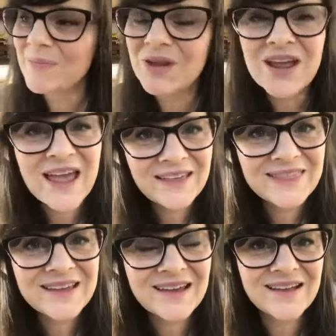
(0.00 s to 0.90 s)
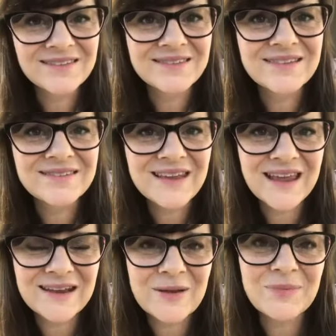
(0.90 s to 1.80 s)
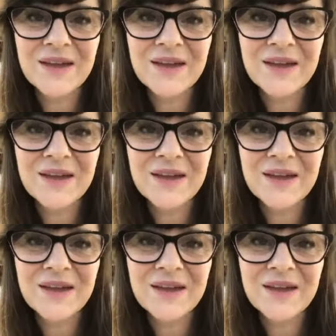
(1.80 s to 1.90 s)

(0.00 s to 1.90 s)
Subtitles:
that I had the guts to stand up